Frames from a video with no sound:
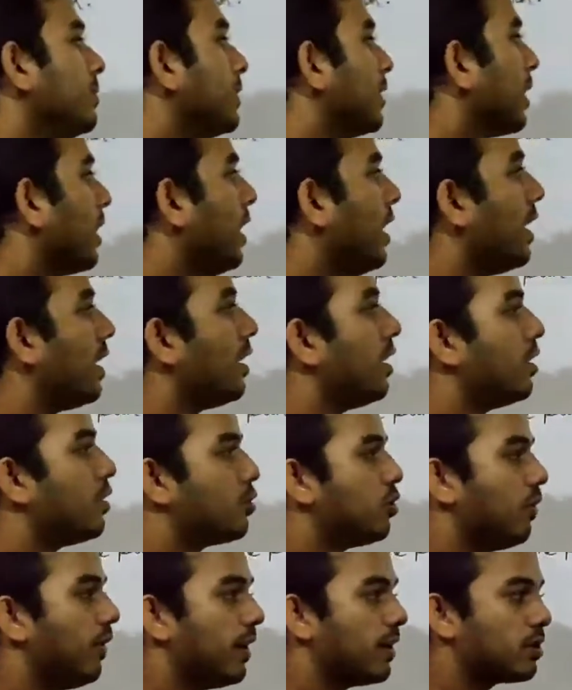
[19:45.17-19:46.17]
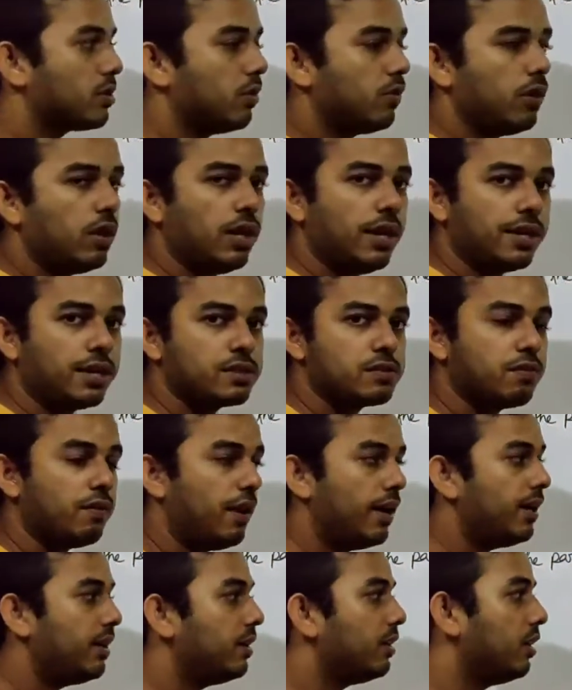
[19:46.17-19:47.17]
Clear? So first of all let us
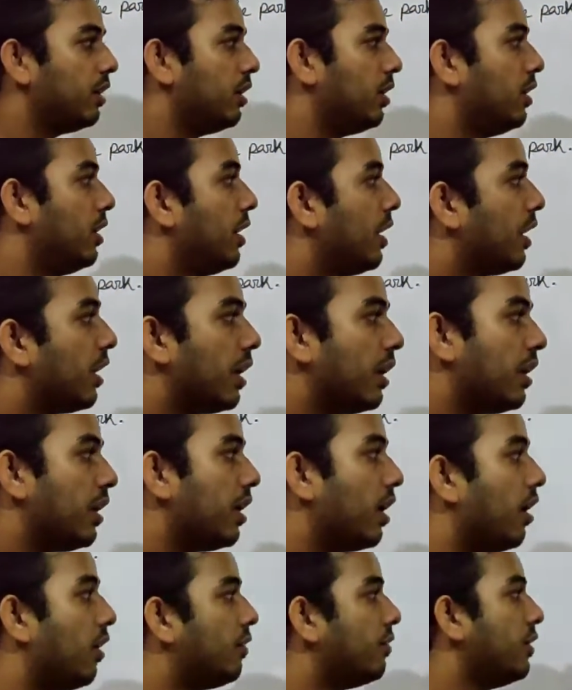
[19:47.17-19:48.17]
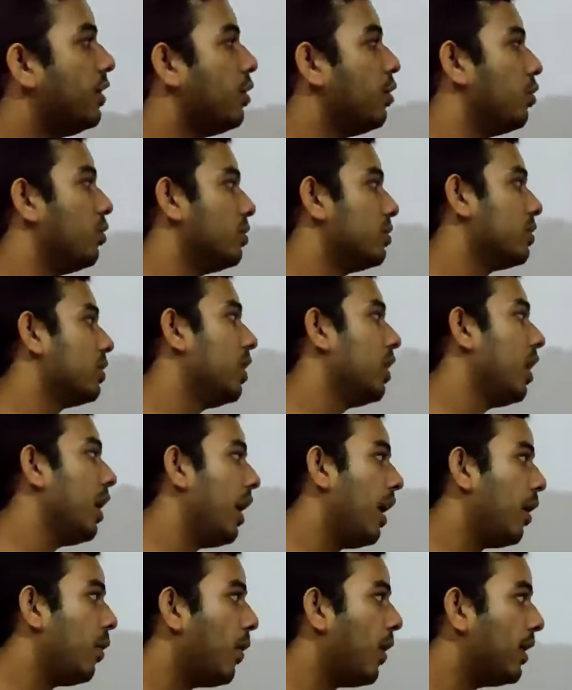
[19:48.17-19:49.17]
find area of the roads,
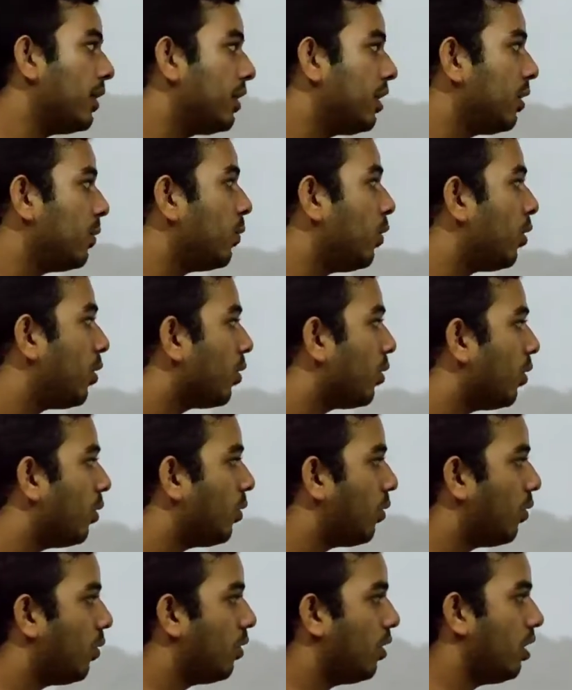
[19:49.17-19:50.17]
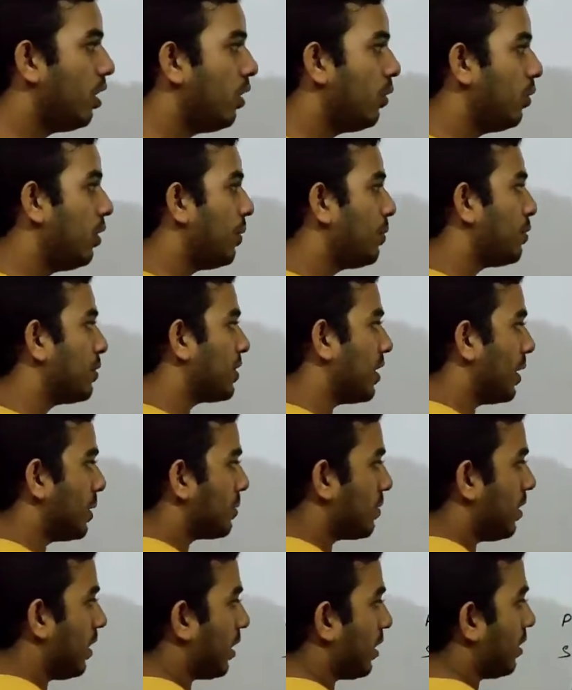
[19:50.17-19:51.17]
and one thing more, we have to
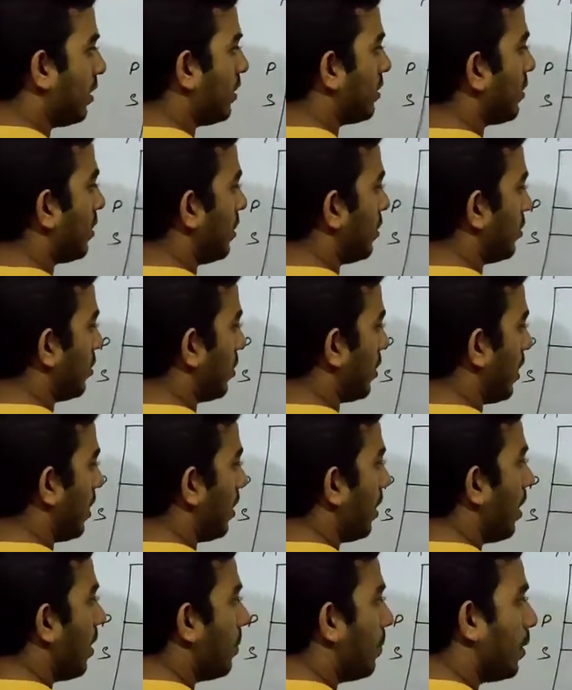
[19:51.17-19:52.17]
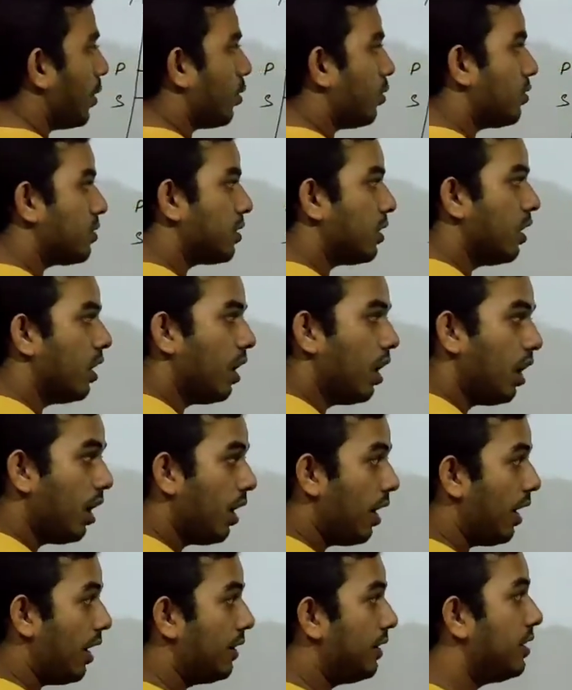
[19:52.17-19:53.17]
subtract this region, right? Because
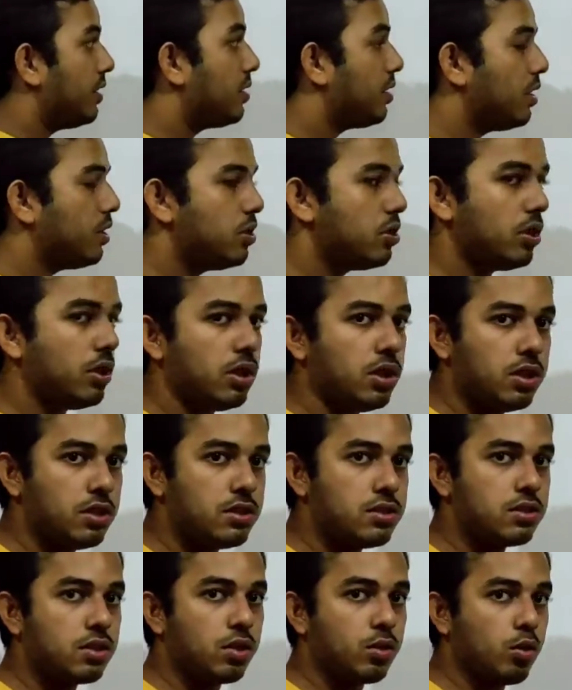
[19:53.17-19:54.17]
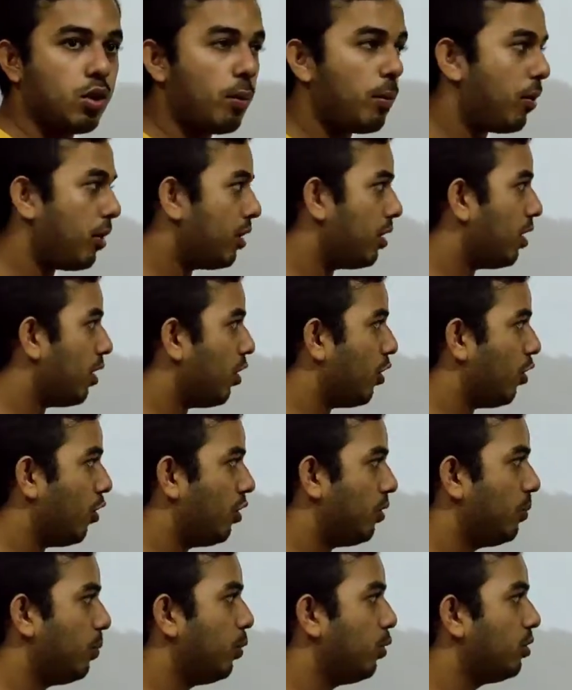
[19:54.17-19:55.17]
this region is common
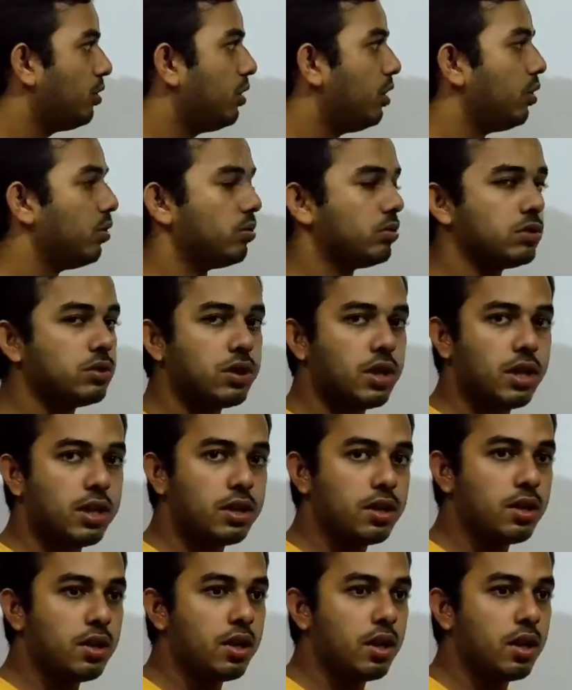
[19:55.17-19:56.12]
on both the roads, right?